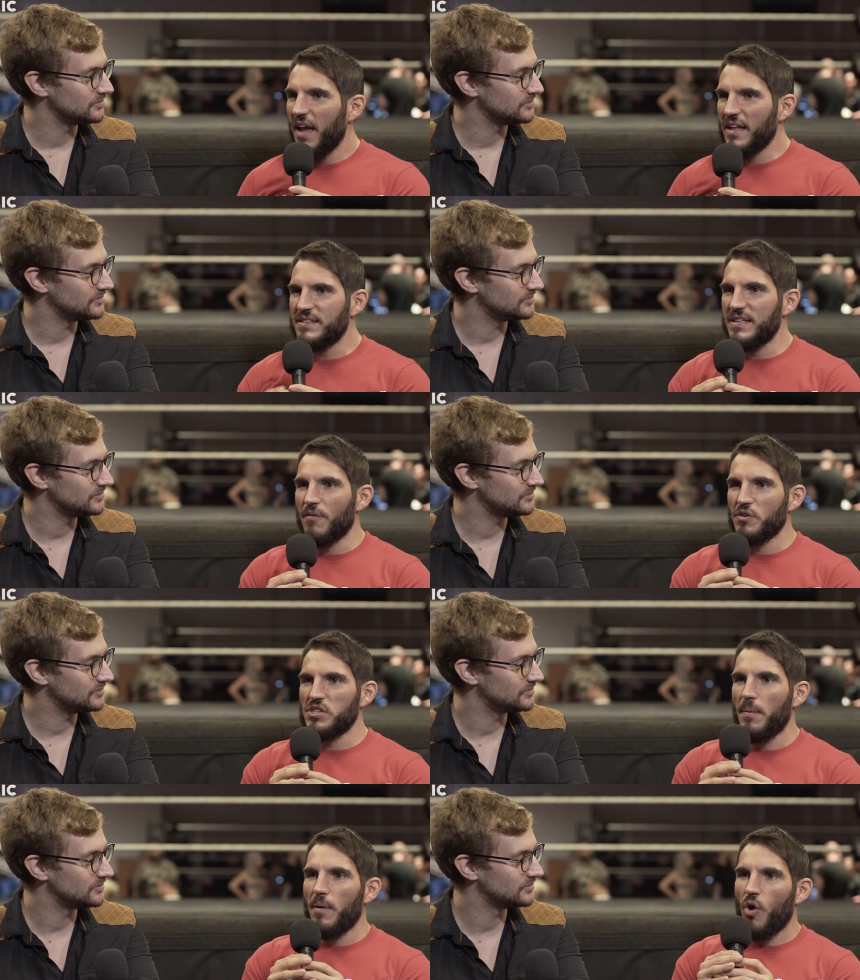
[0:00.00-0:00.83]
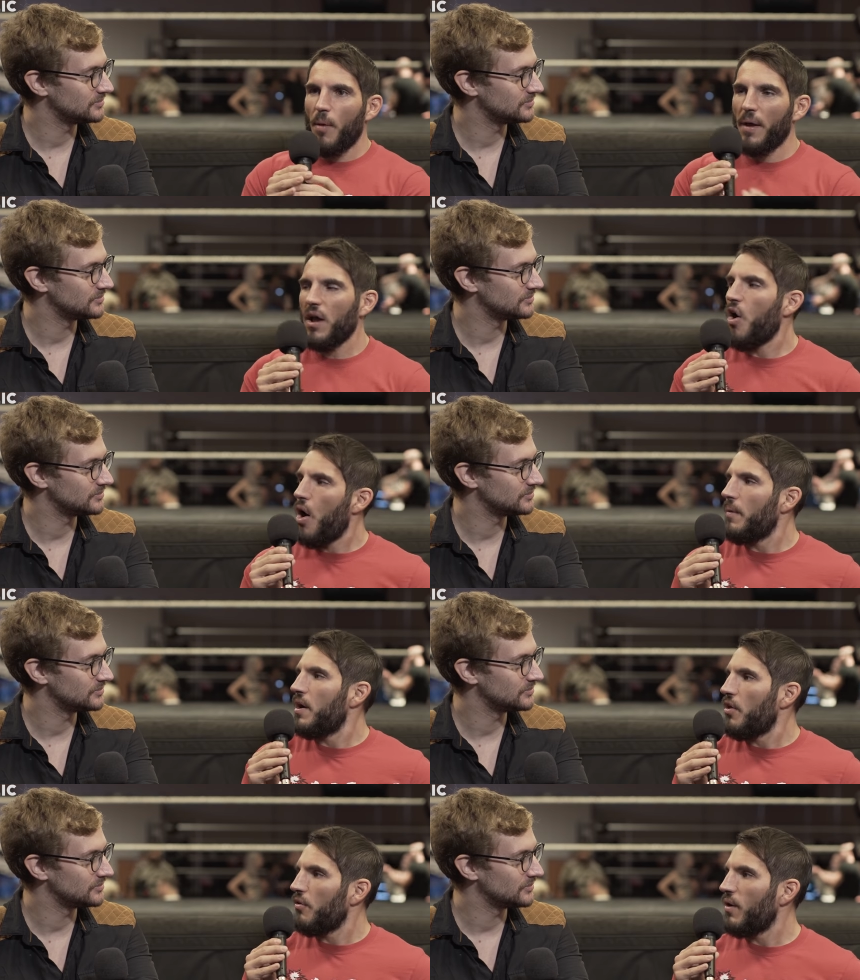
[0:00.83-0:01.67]
Speaker 1: It's never something where I'm like, oh, I'm in
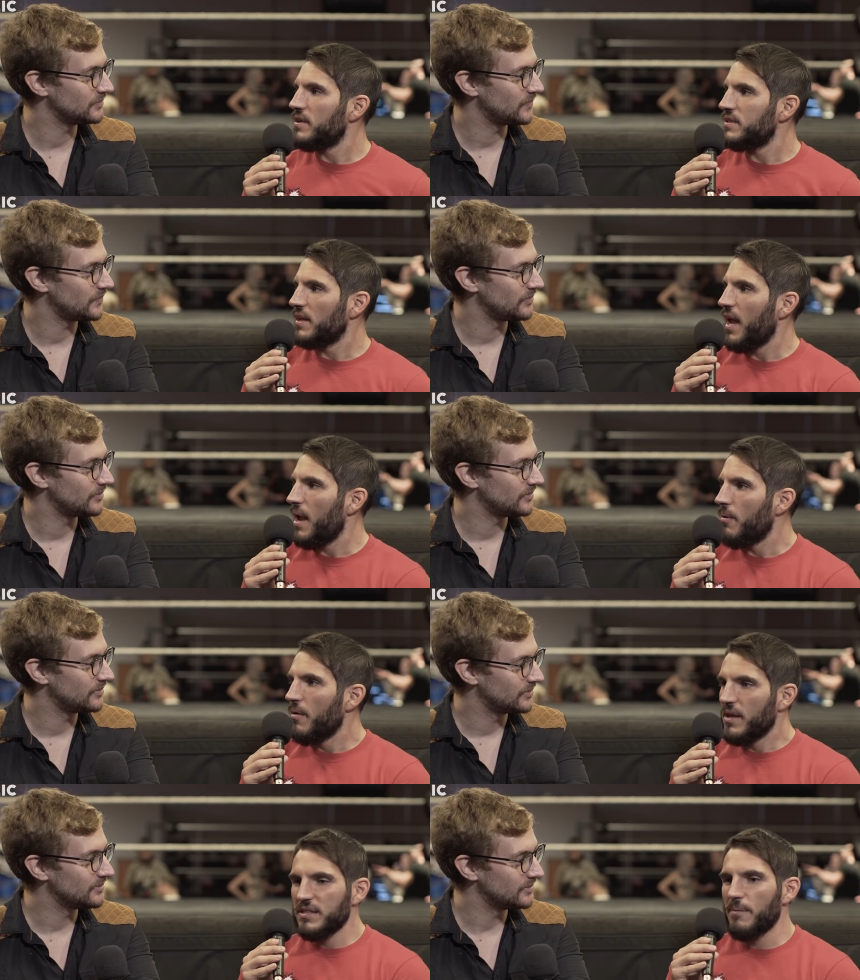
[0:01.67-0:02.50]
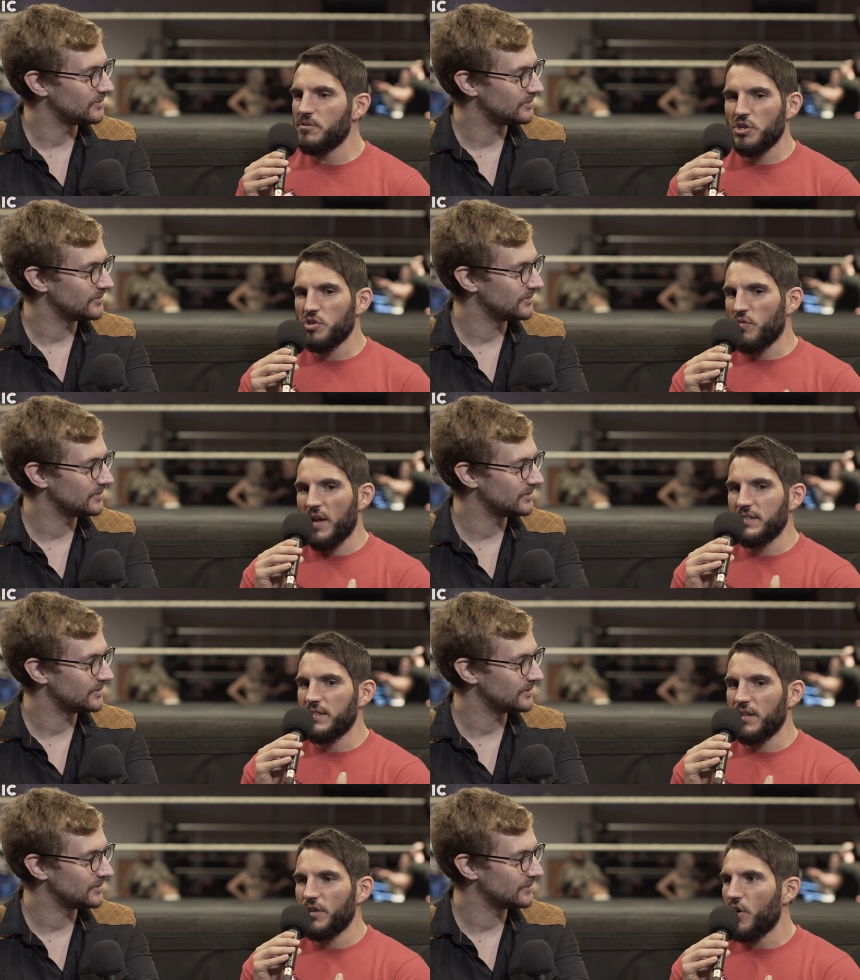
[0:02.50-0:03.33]
another wrestling game. Because I'm such a
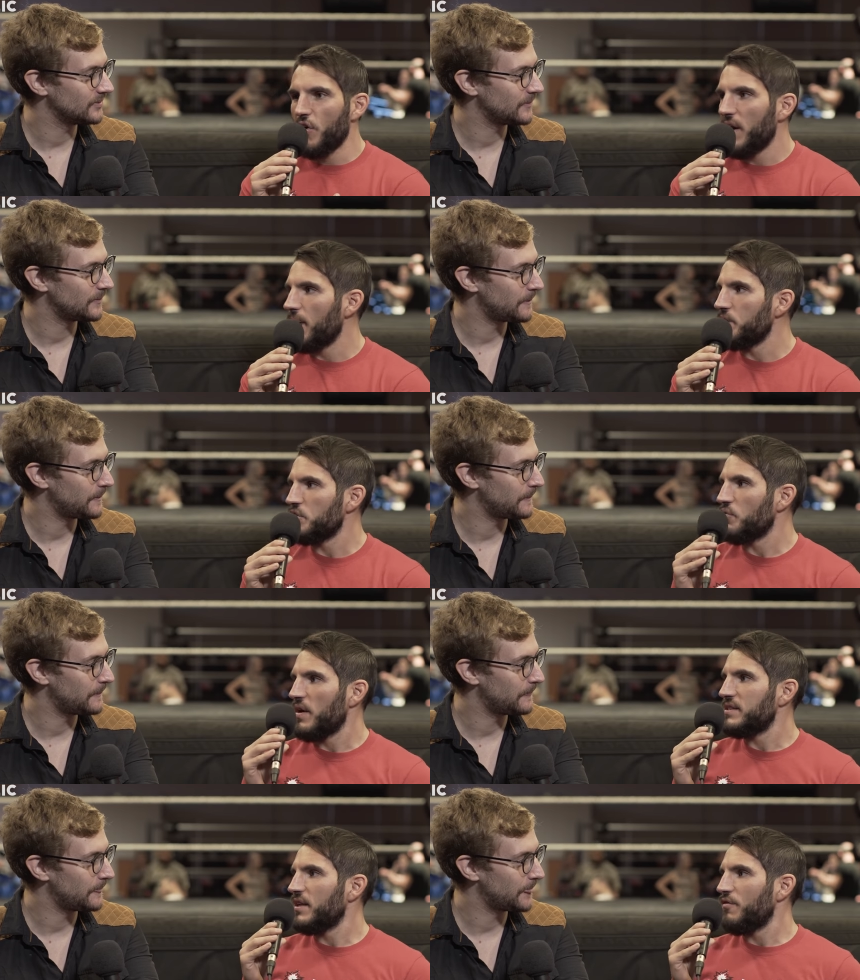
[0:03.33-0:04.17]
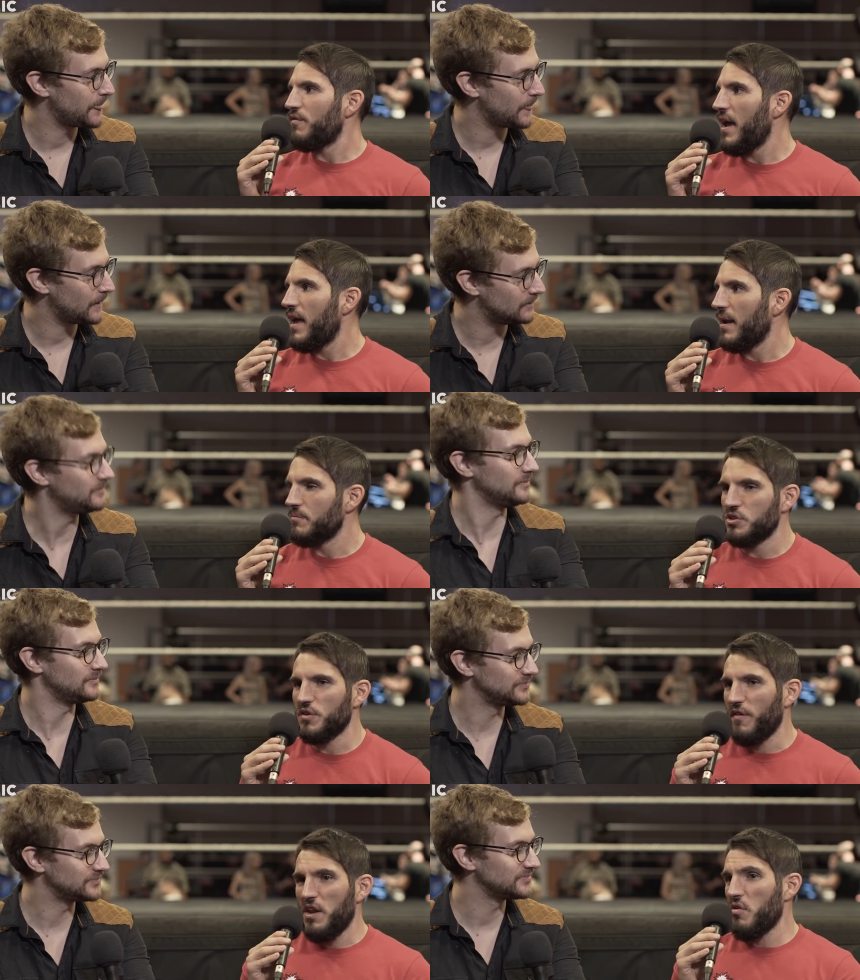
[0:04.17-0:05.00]
wrestling nerd, and I'm such a wrestling fan, and I'm such a
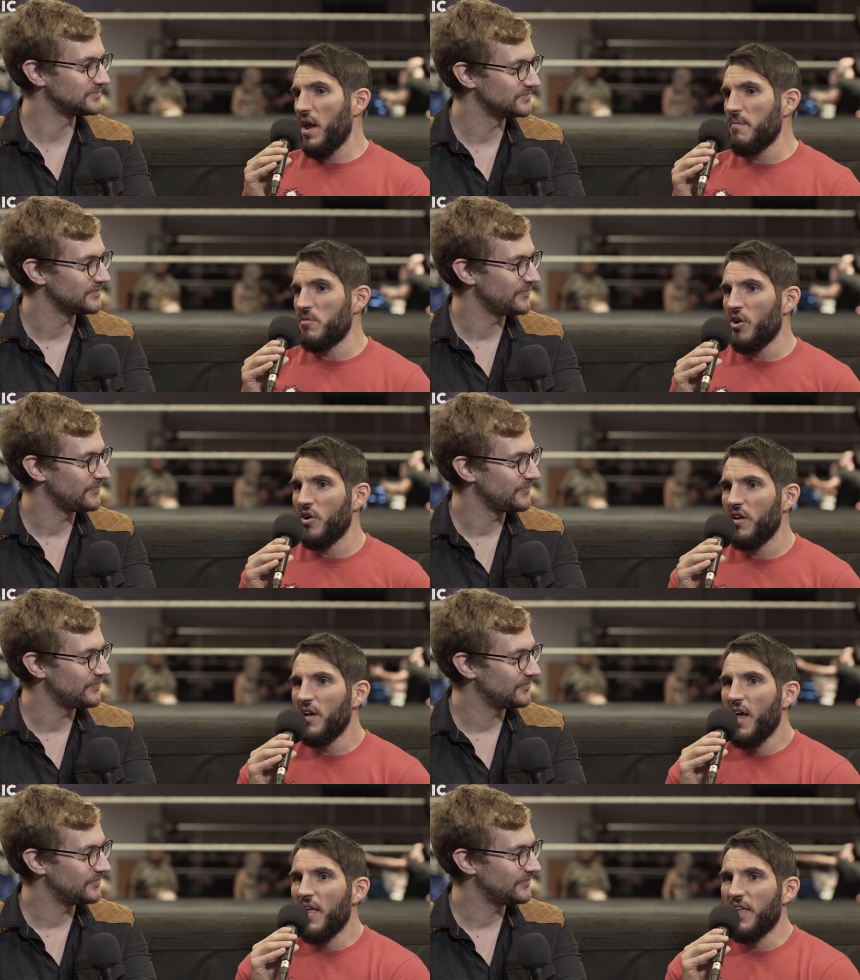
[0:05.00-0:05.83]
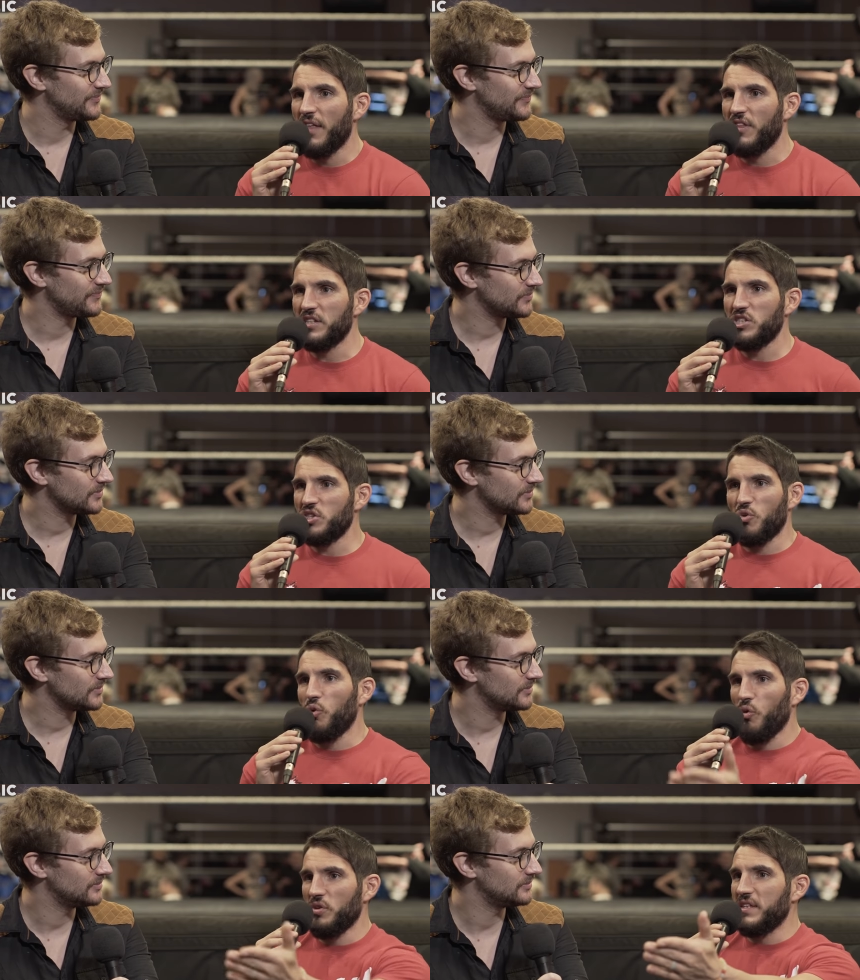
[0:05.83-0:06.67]
video game nerd, that this is the
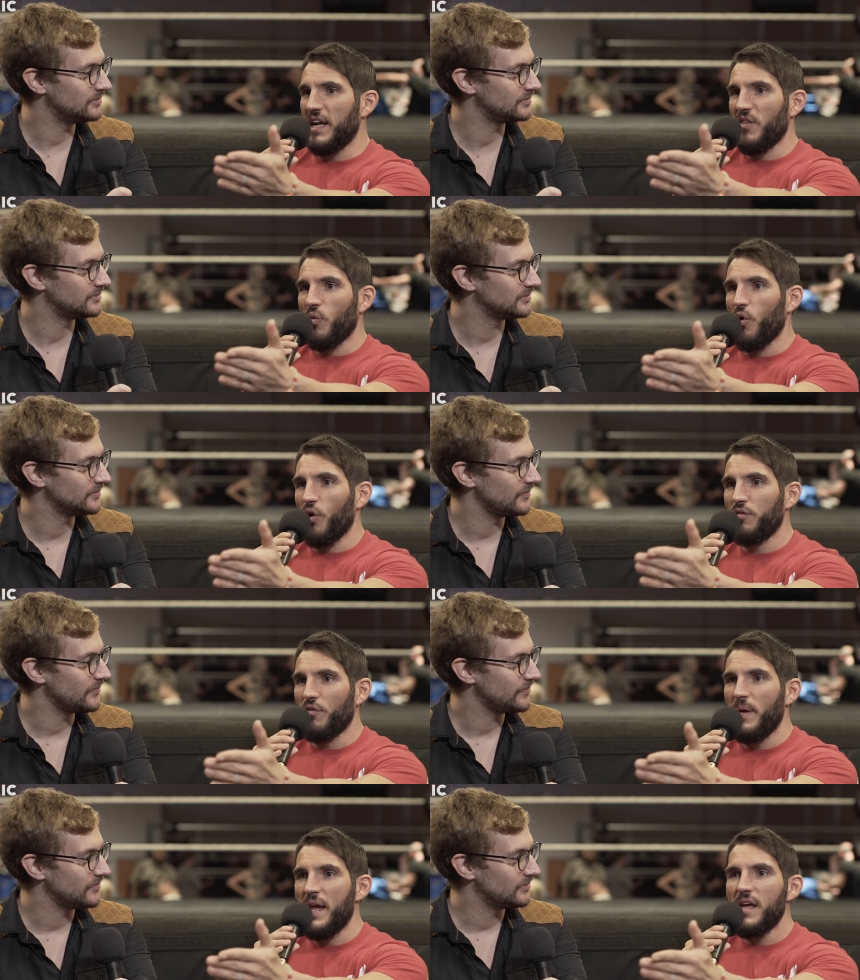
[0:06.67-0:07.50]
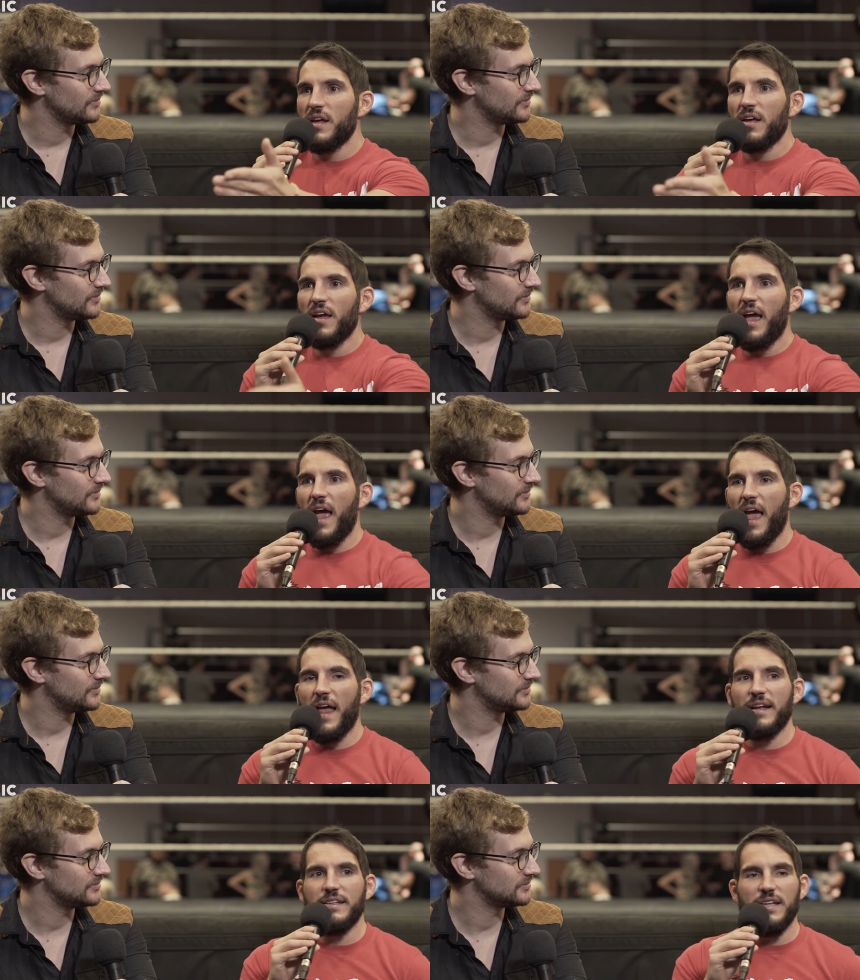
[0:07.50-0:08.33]
coolest thing in the world for me.
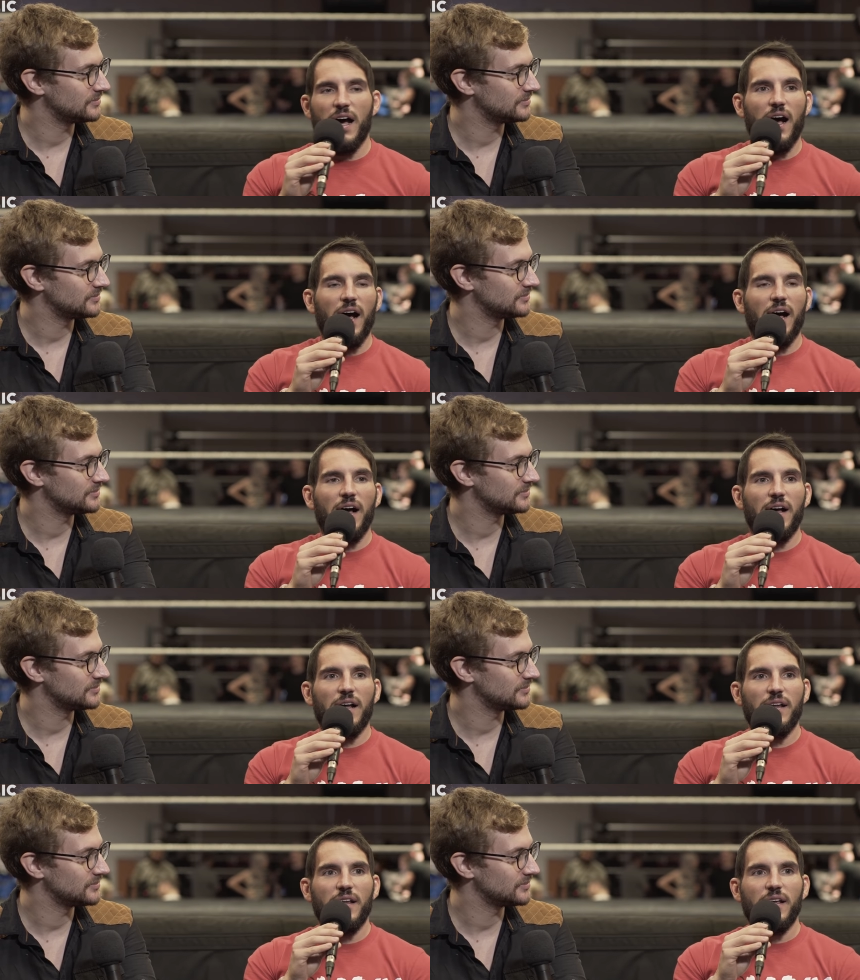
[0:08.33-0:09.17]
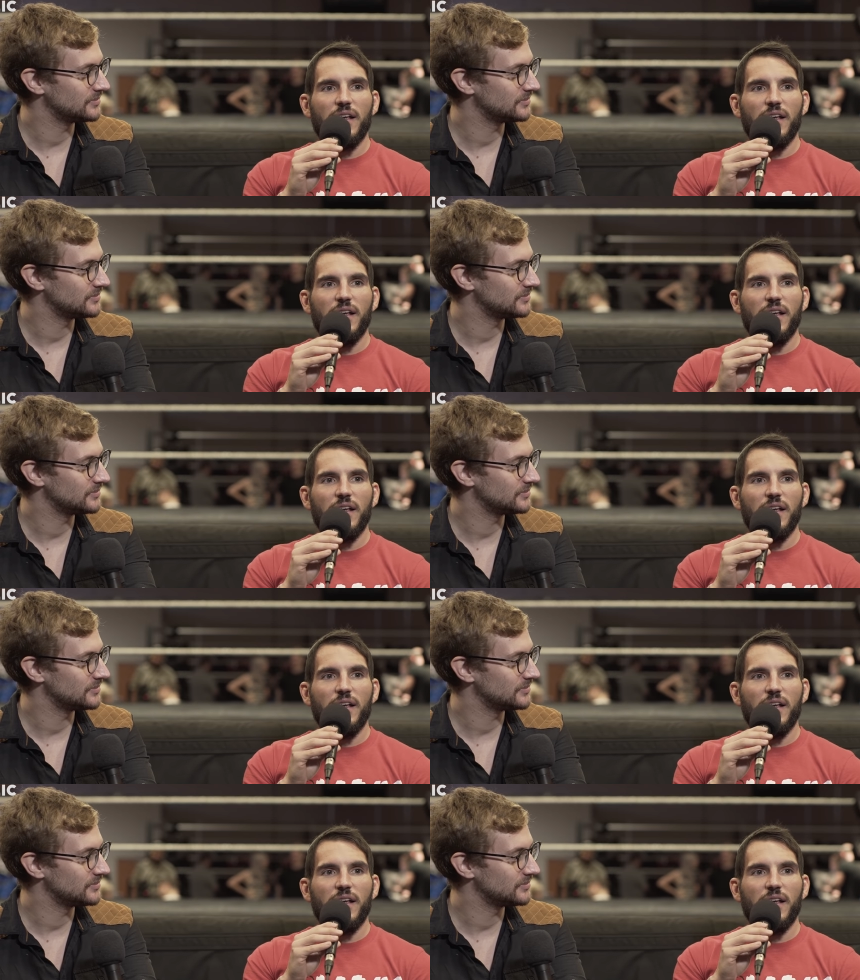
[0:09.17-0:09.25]
And Uh,